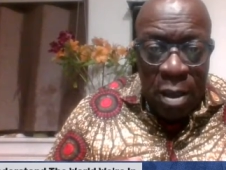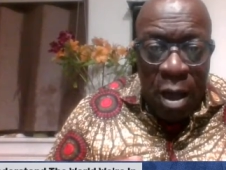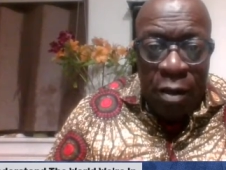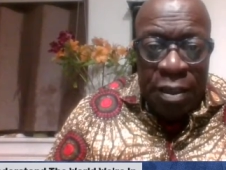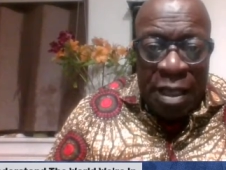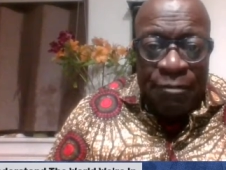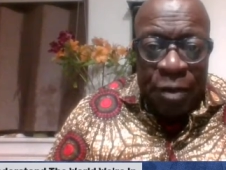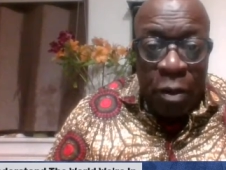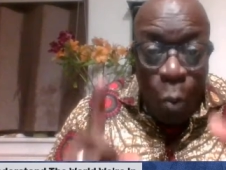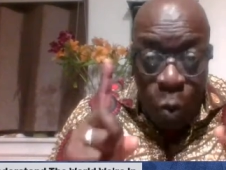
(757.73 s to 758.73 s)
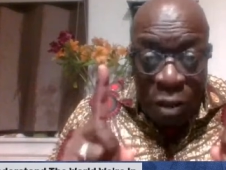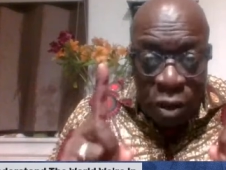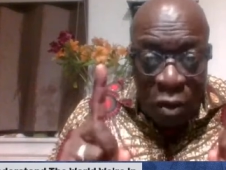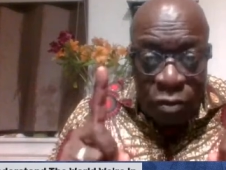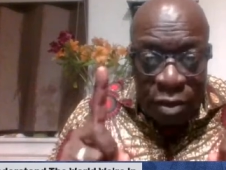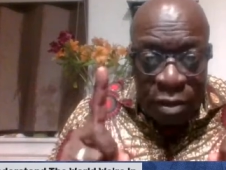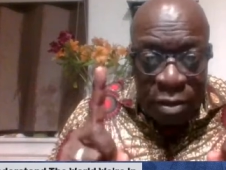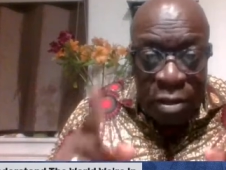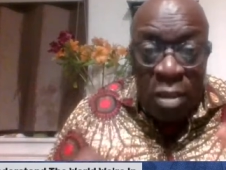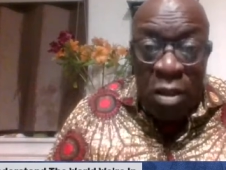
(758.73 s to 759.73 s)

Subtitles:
are in Africa, one continent.